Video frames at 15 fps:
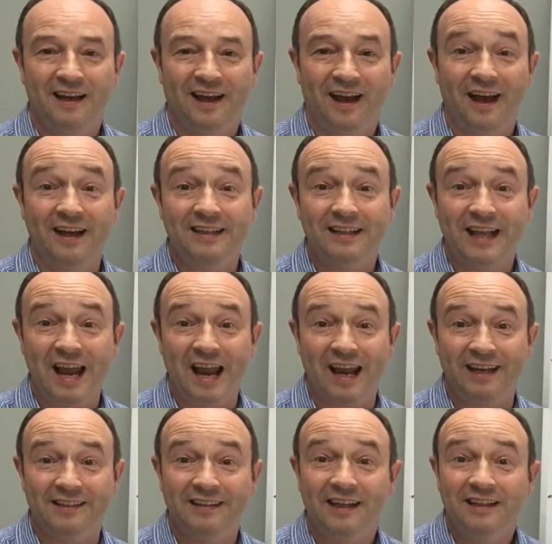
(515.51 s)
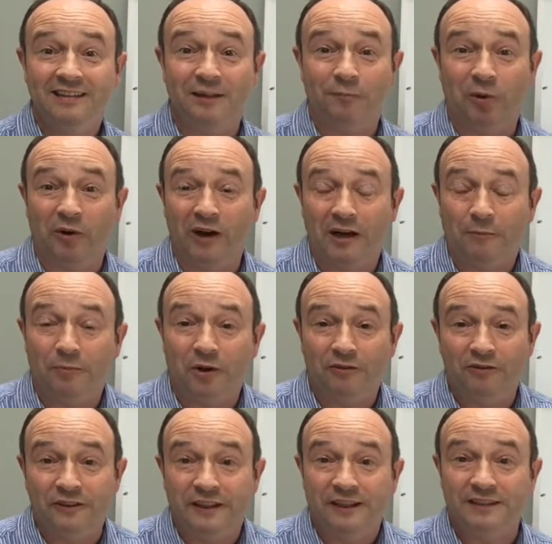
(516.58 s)
And then the poor old
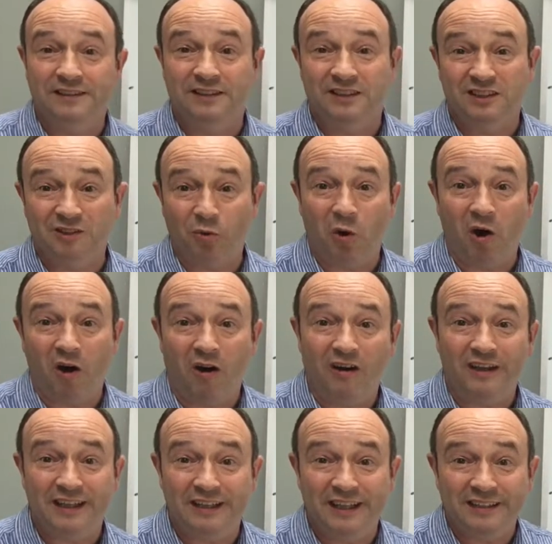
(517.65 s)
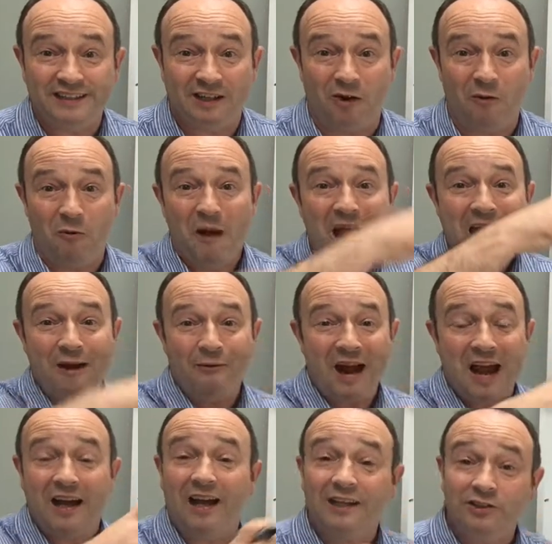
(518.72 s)
puffin needs to squawk. It needs to go wah
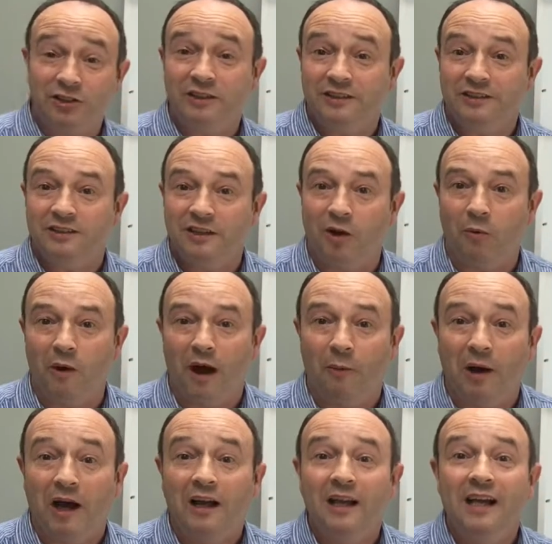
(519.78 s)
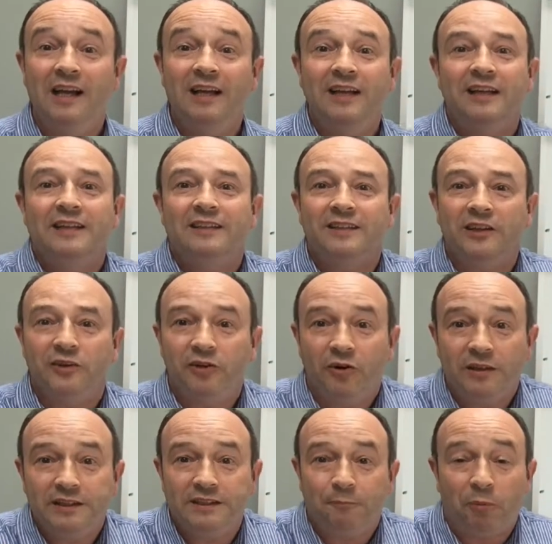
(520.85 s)
wah. Actually, it doesn't go wah wah. The
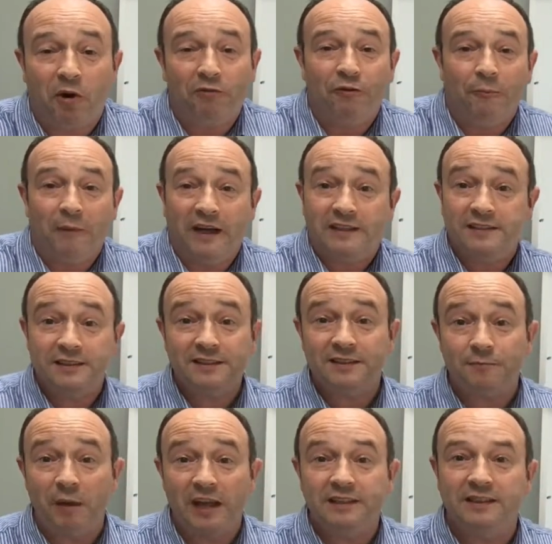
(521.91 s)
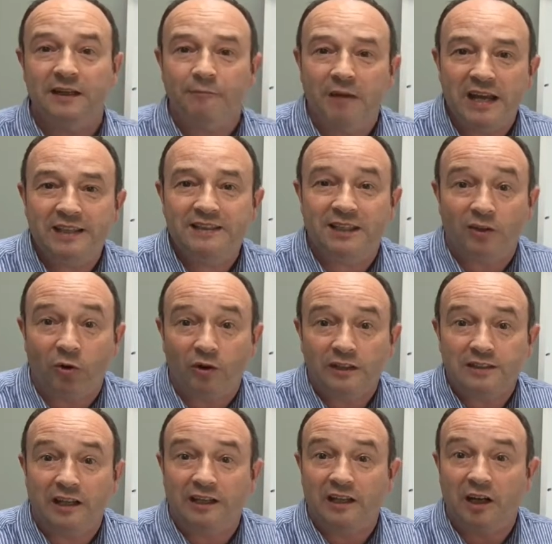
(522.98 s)
noise a puffin makes, this is amazing. It makes a
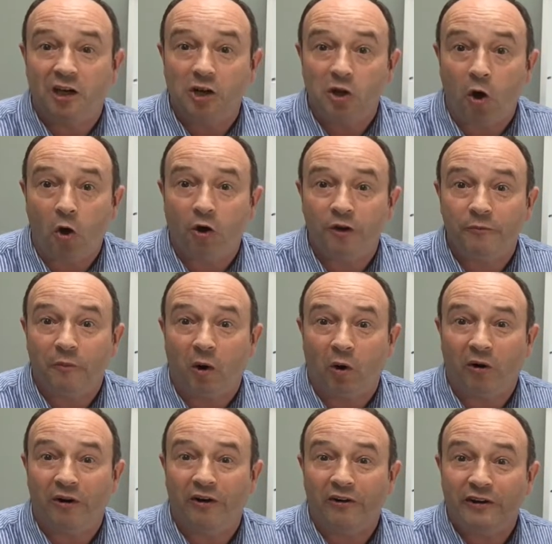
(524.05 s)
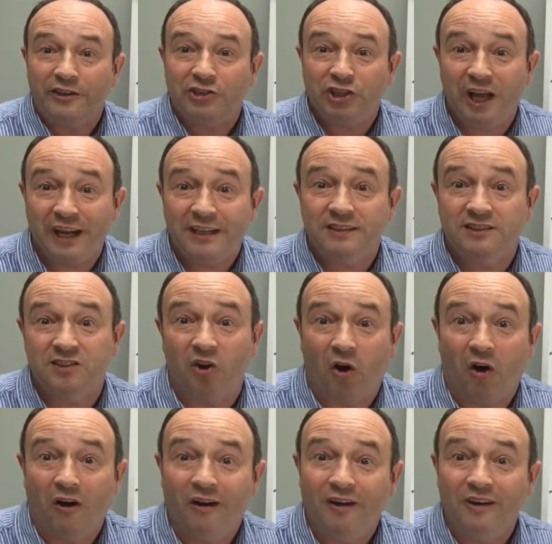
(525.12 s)
noise like a lawnmower or a
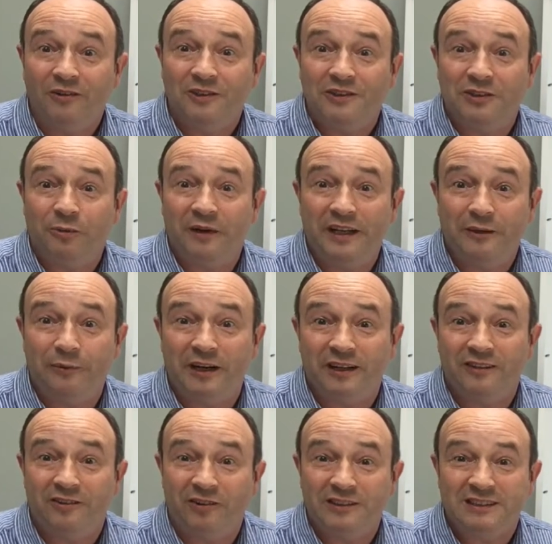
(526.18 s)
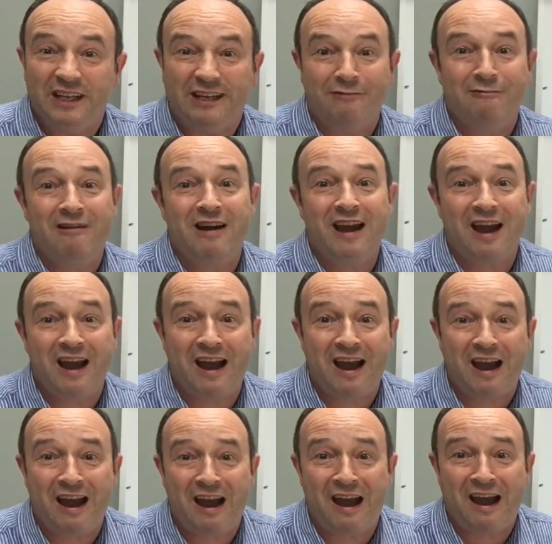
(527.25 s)
chainsaw, which is a really weird noise, like
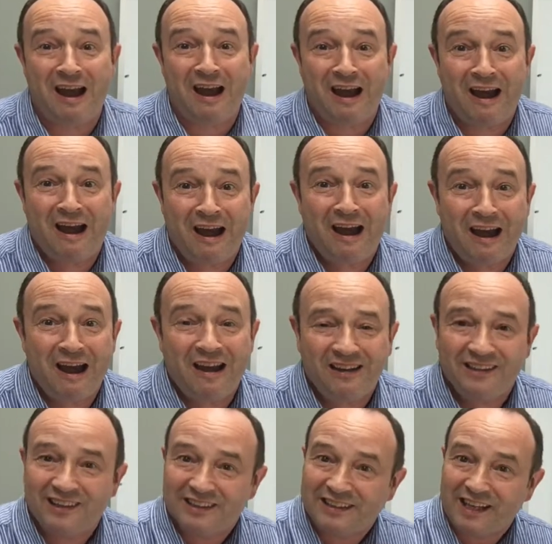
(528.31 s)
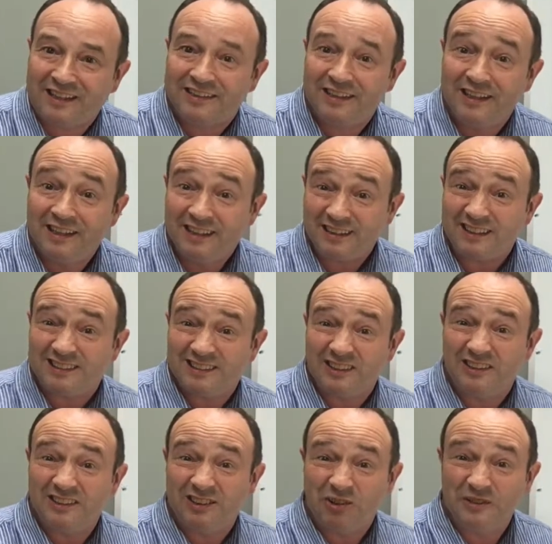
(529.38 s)
wah, like that. That's the
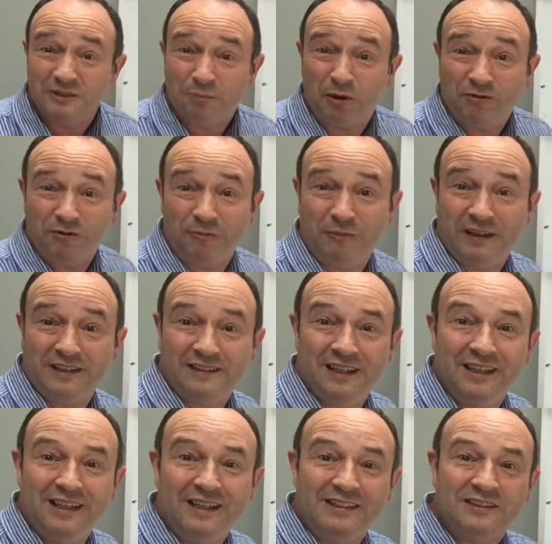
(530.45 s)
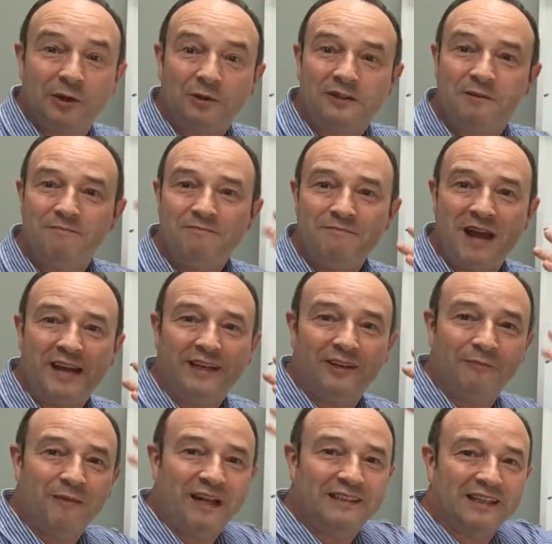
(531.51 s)
kind of noise a puffin makes. So to make
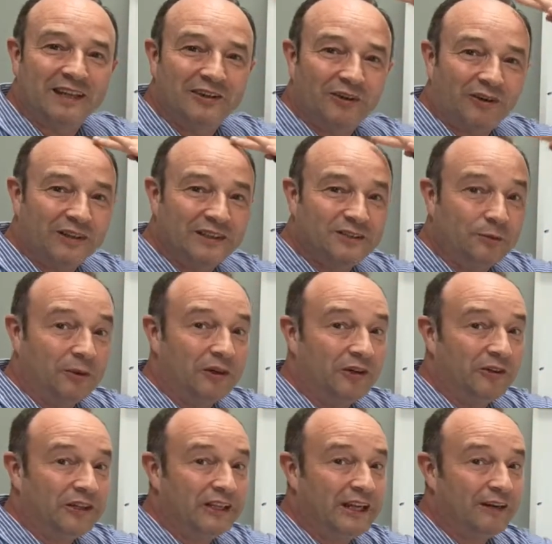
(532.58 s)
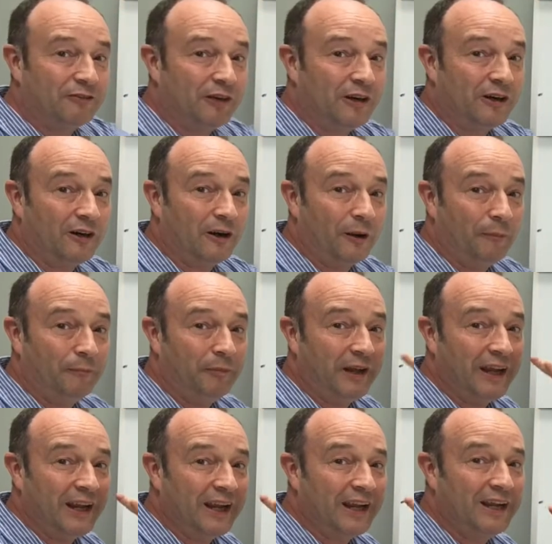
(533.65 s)
her make that noise, we're going to give her her
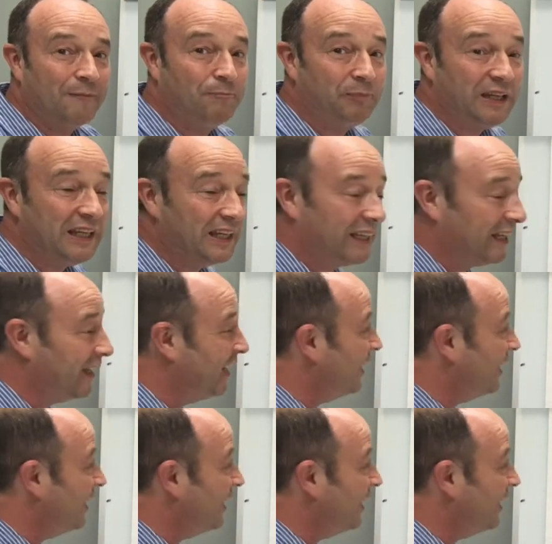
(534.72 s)
big beak.